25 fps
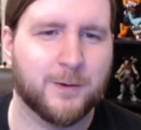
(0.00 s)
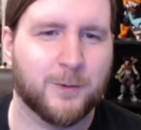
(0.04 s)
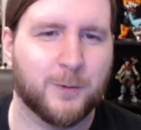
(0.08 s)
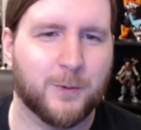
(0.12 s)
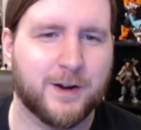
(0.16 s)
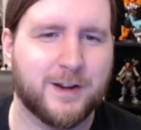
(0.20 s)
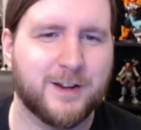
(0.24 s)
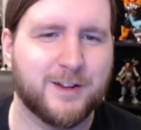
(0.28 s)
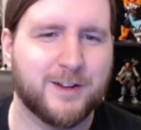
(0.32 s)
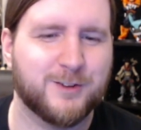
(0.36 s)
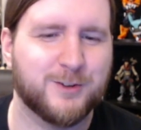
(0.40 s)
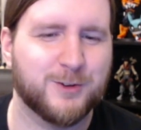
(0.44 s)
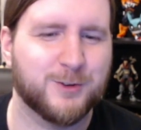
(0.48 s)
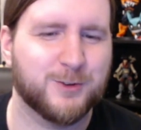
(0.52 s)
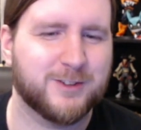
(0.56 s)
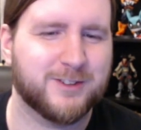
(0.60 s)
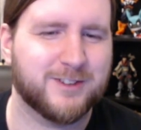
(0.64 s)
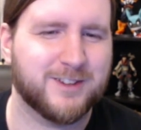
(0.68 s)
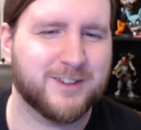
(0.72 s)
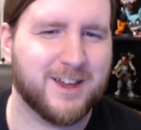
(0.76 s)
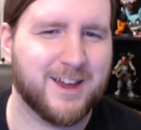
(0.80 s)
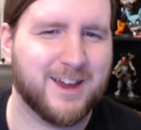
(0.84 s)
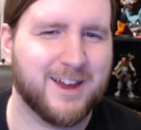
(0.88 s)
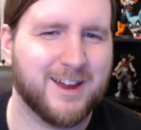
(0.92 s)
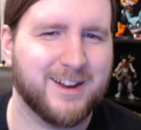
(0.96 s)
What did you
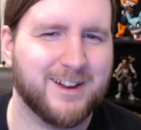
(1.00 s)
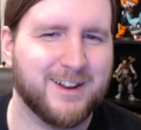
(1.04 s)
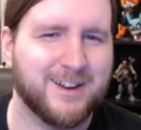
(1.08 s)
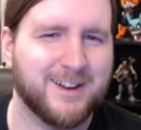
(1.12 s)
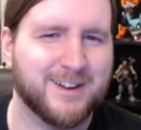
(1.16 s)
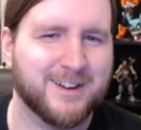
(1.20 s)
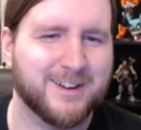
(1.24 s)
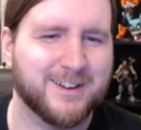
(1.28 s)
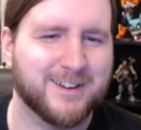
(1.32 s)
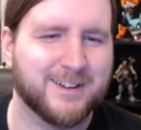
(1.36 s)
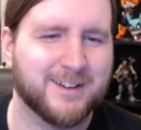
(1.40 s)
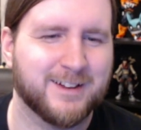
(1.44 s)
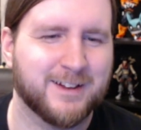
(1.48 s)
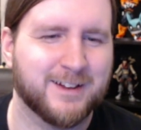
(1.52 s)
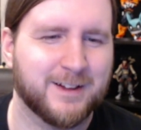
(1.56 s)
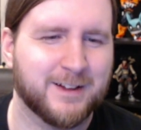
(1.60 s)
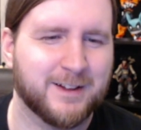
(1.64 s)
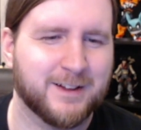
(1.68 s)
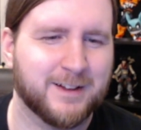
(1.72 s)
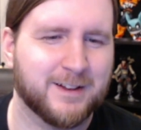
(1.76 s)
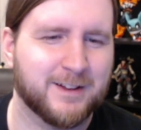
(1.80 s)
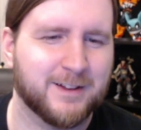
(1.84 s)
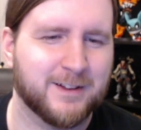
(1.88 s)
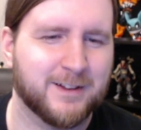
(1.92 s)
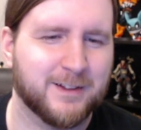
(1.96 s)
say?
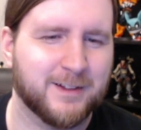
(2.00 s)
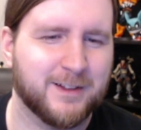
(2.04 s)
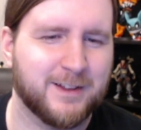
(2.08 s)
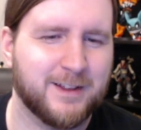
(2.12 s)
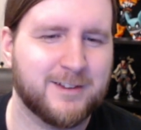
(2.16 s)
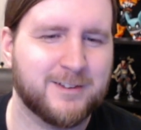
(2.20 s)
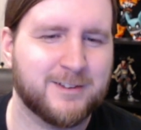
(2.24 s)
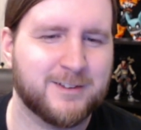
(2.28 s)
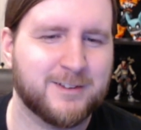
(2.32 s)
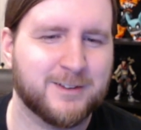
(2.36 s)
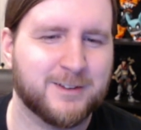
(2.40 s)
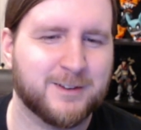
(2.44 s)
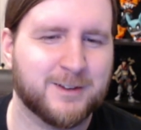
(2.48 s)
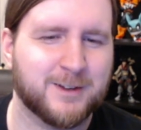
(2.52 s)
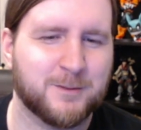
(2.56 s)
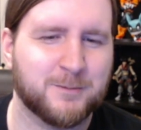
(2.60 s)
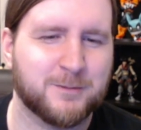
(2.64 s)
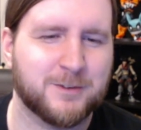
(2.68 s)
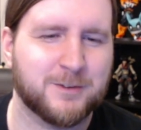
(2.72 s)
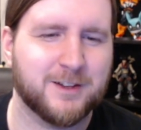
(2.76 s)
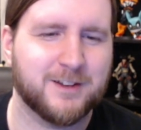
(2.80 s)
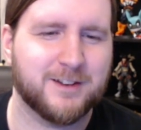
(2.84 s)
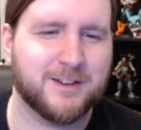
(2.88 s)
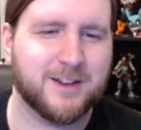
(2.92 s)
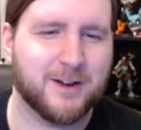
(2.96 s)
Leez,
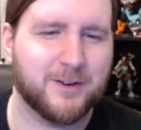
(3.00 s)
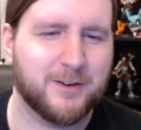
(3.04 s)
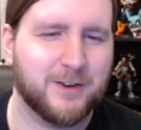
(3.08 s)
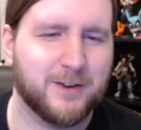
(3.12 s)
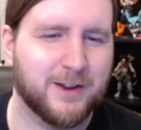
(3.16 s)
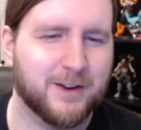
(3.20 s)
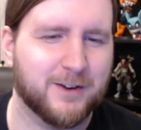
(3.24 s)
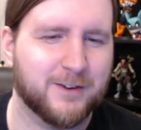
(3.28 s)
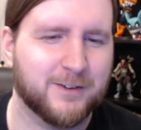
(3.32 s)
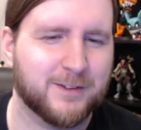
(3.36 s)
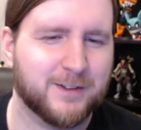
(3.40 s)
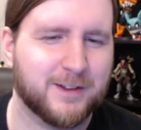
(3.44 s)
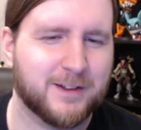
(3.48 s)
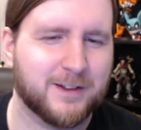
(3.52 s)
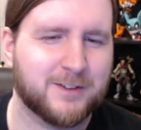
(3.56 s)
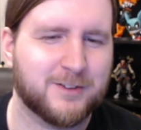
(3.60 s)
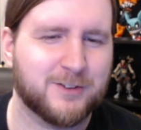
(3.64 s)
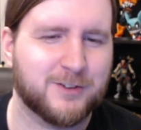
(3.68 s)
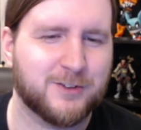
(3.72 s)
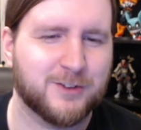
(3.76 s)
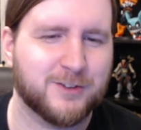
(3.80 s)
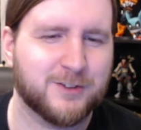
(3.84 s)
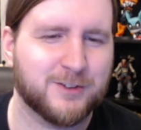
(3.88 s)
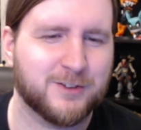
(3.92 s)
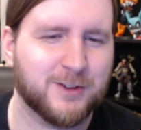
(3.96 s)
come sit down here.
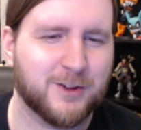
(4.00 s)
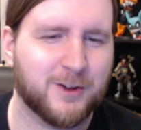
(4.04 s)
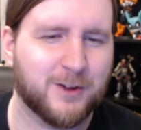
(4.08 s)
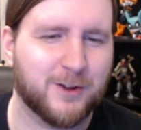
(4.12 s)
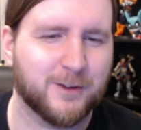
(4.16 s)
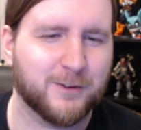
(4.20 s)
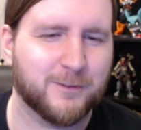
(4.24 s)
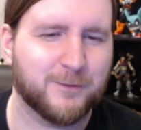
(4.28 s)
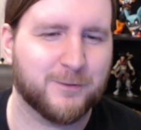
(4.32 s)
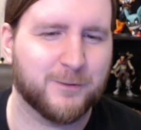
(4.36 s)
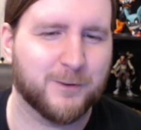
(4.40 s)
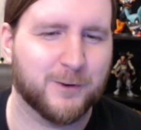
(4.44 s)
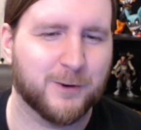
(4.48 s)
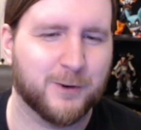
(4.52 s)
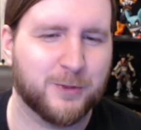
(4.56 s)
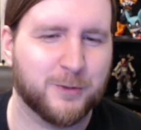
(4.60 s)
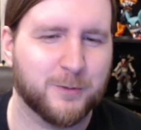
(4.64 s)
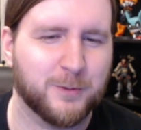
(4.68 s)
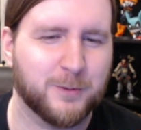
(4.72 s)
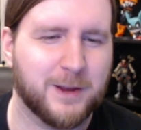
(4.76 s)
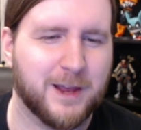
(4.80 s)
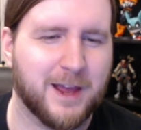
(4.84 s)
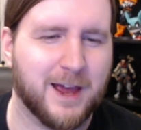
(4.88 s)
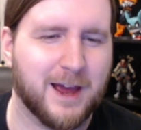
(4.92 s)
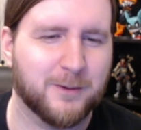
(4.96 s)
Let's just talk for
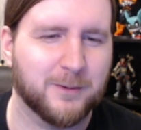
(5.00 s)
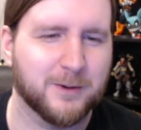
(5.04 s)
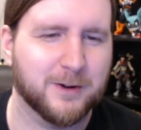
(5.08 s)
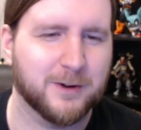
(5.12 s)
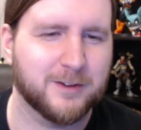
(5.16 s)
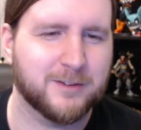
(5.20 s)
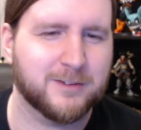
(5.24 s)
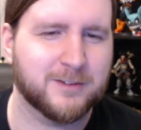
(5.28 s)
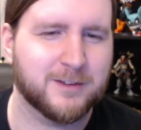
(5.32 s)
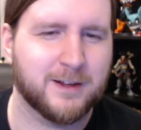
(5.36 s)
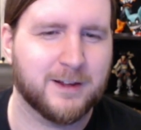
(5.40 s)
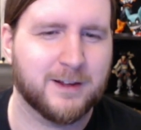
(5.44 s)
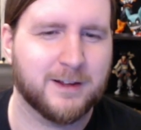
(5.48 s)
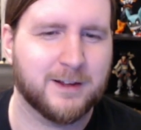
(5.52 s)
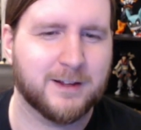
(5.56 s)
three hours.